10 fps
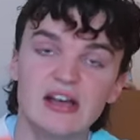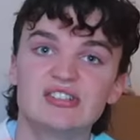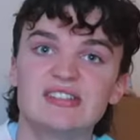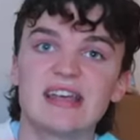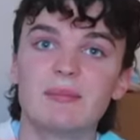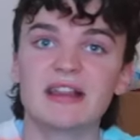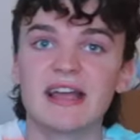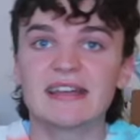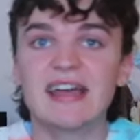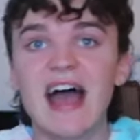She sent me
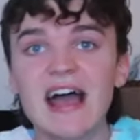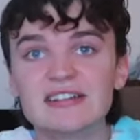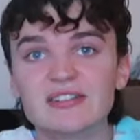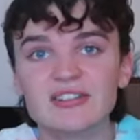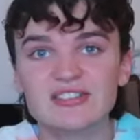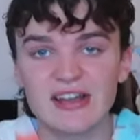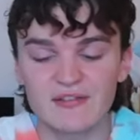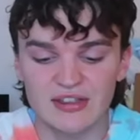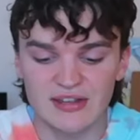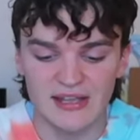like candles and
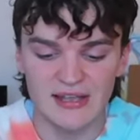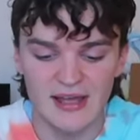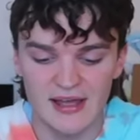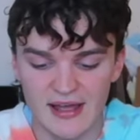everything.